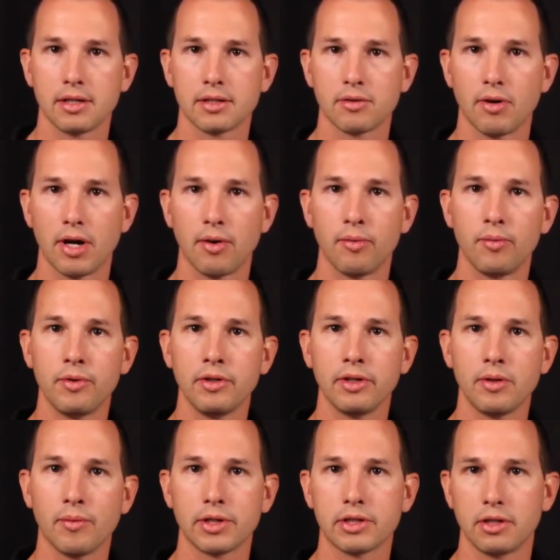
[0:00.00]
So I
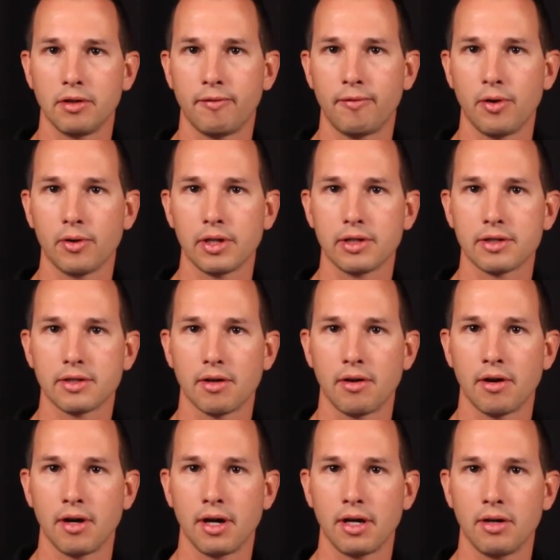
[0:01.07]
really want you to focus
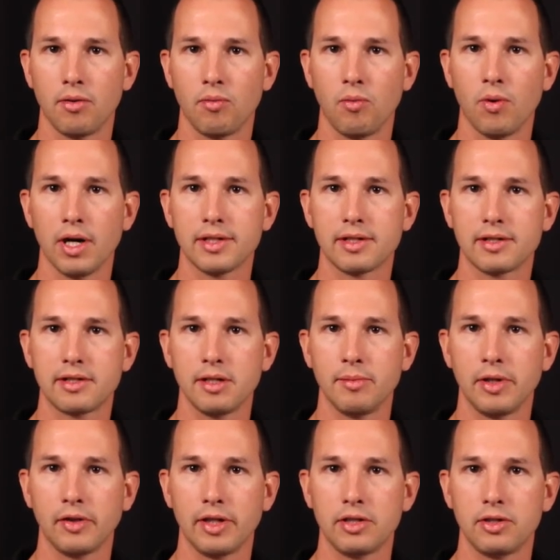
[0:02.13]
on what
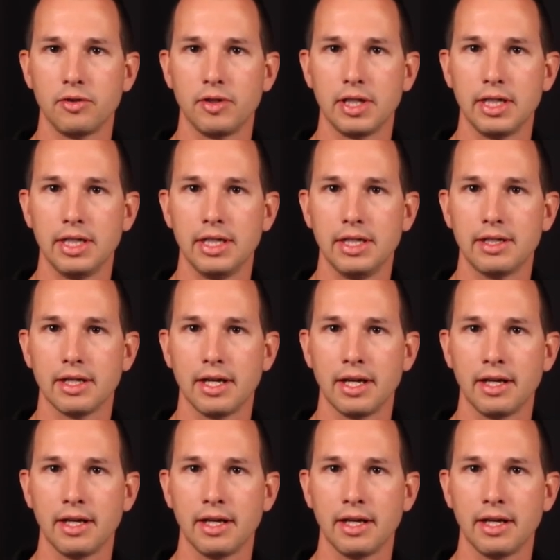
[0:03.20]
stimulates you to eat,